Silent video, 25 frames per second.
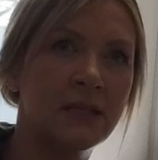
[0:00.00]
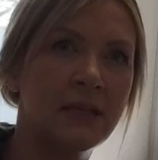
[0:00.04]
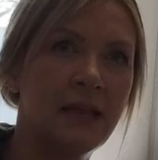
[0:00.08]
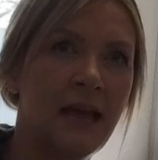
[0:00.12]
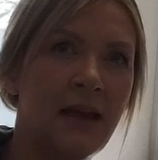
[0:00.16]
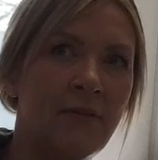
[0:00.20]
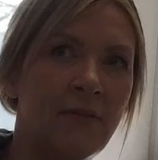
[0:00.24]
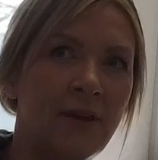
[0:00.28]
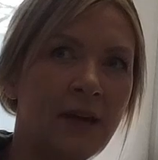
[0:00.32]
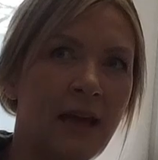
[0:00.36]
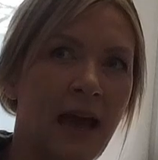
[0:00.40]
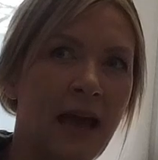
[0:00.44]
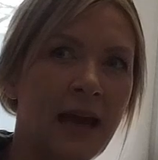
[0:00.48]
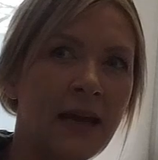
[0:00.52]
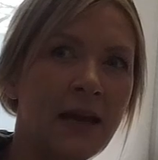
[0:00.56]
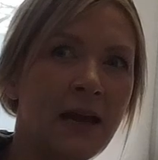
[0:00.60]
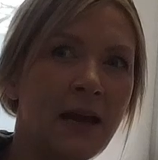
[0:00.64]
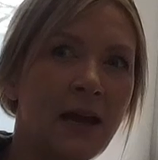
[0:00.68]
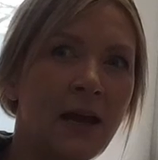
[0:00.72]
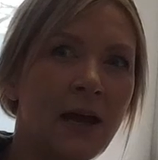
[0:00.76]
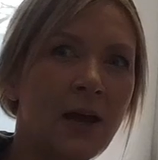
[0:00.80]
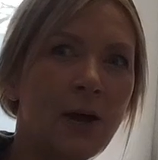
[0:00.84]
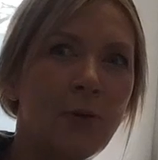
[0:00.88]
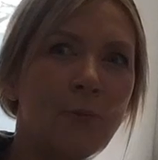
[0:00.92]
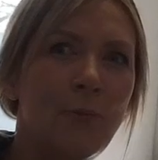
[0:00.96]
to navigate.
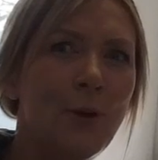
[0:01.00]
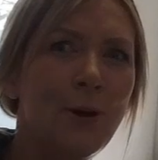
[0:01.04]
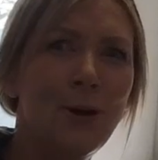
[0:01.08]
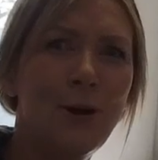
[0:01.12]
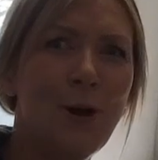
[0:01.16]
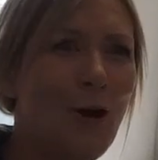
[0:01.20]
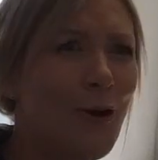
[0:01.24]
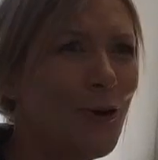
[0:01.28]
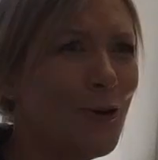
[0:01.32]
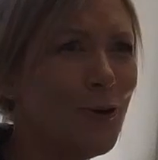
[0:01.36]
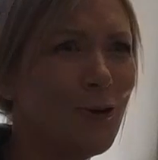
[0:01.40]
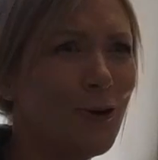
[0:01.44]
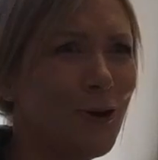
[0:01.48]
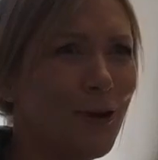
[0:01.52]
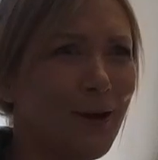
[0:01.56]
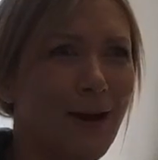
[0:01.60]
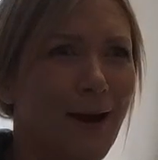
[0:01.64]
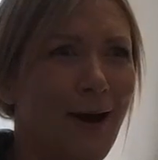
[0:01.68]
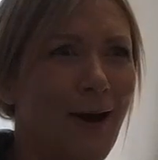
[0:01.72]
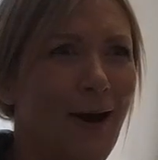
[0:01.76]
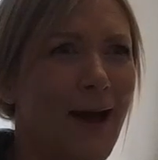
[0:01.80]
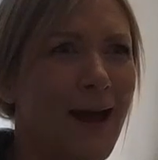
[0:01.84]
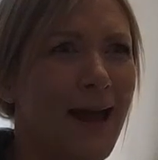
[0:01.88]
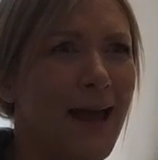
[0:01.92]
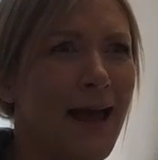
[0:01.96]
But no,
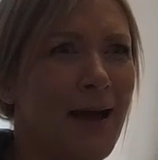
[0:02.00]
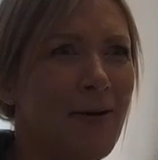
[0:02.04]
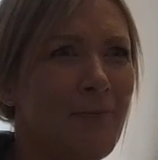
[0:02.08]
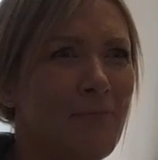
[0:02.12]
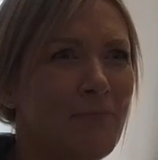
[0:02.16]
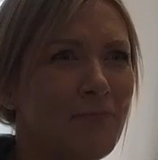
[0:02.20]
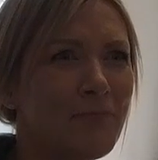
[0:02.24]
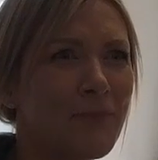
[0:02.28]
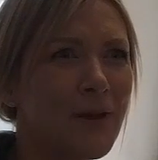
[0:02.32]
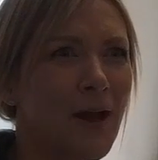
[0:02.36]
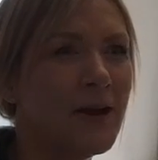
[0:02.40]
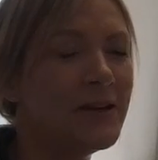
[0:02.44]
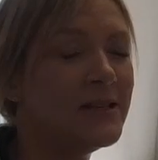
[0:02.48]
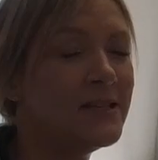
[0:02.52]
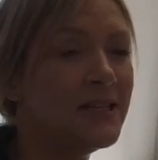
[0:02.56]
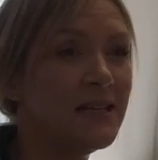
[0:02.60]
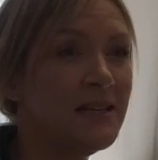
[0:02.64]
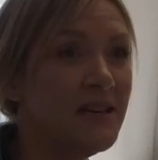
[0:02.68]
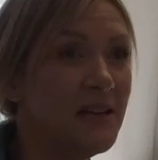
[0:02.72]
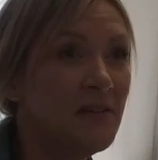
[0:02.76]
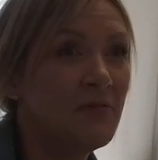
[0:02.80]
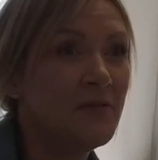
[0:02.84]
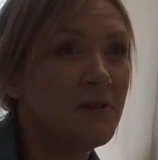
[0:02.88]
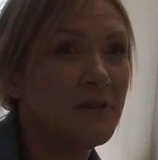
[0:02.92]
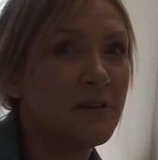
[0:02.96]
I
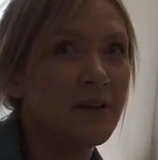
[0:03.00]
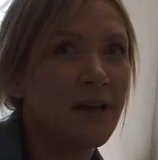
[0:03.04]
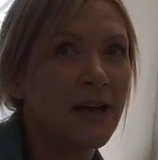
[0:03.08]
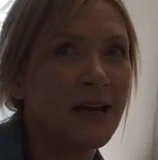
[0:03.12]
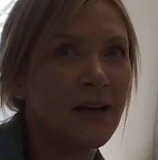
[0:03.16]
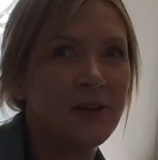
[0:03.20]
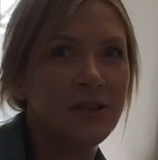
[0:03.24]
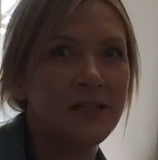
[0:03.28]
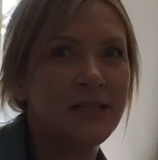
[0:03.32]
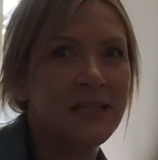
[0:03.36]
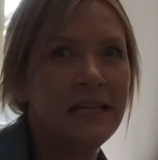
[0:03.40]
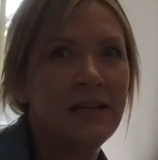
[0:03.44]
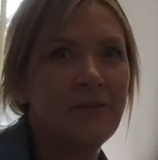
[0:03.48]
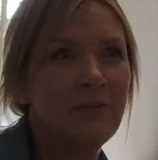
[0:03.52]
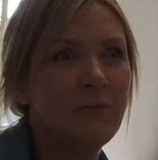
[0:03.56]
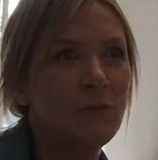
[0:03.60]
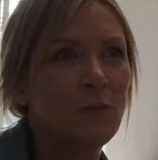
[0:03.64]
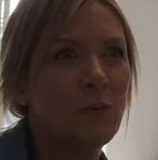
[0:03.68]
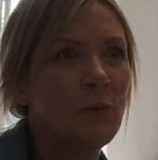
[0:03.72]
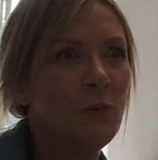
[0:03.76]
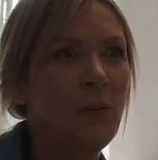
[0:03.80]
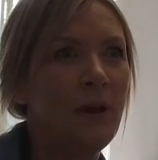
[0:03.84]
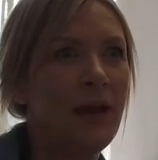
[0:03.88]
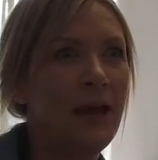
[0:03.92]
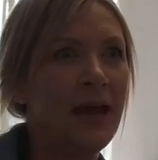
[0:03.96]
didn't even
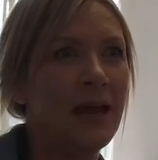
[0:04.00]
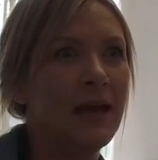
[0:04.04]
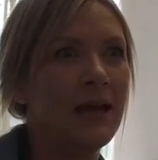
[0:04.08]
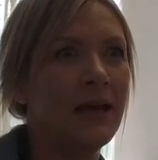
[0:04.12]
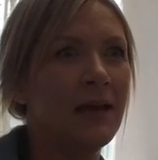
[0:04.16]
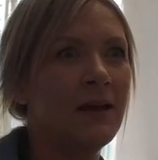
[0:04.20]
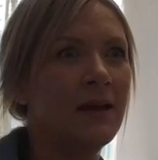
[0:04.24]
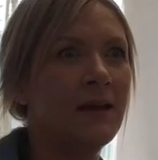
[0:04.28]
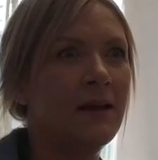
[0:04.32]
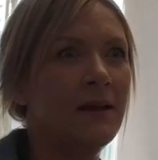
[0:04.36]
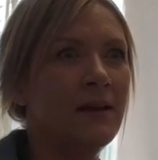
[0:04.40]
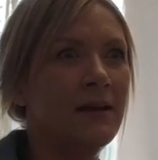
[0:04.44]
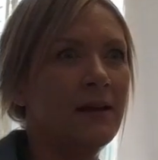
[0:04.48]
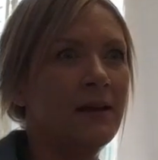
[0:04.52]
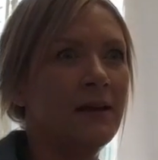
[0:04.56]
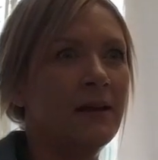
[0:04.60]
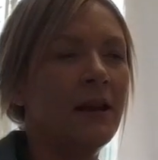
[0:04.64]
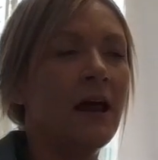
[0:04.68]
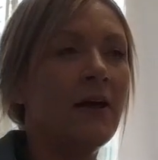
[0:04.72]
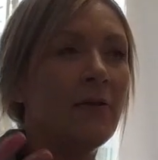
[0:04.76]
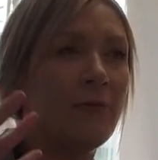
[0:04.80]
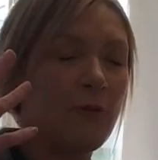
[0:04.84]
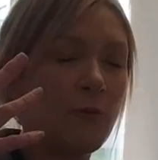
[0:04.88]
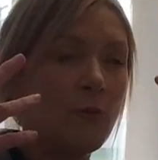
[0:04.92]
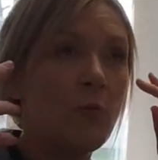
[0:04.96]
prepare.
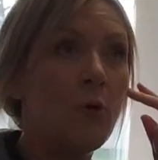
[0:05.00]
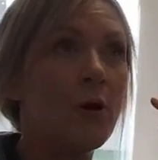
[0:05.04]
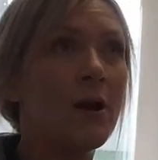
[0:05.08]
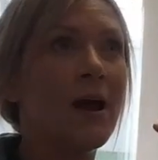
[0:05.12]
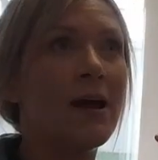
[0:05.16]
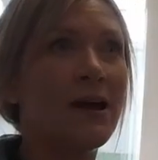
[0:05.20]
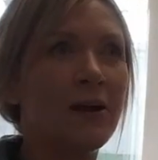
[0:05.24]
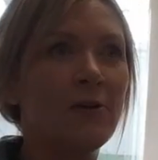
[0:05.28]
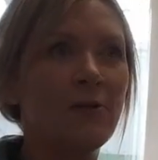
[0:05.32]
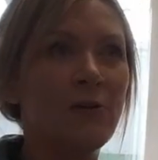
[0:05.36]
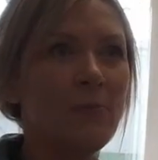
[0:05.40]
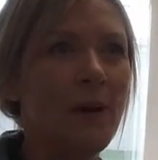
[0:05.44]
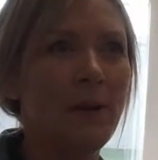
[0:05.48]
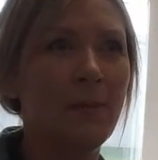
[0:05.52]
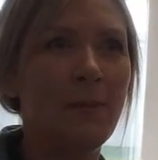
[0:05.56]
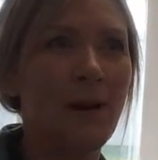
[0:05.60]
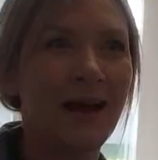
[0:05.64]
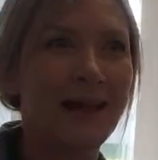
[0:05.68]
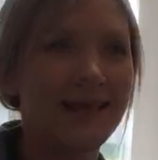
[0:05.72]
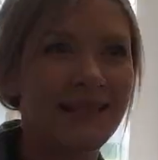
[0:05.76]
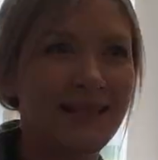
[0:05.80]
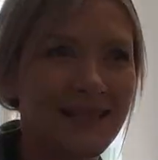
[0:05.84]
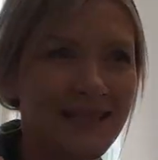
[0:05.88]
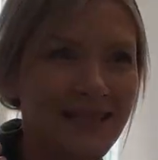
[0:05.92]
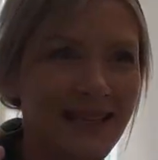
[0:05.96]
Like, from what I can remember, as